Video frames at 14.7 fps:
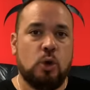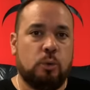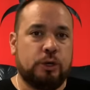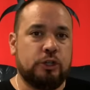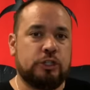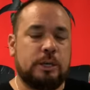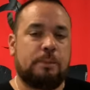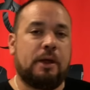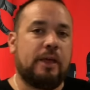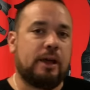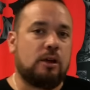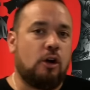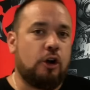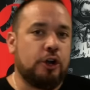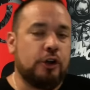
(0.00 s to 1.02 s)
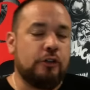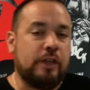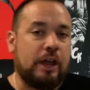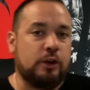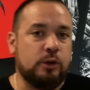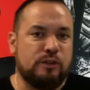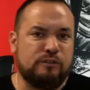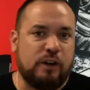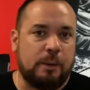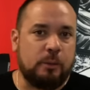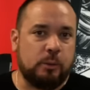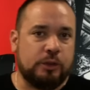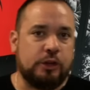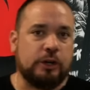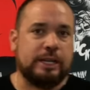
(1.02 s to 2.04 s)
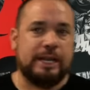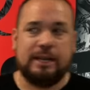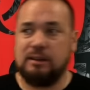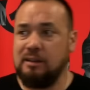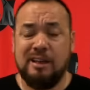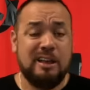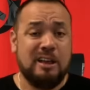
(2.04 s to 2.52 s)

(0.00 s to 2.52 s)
When you step out of that car, you're in that new environment with your kid,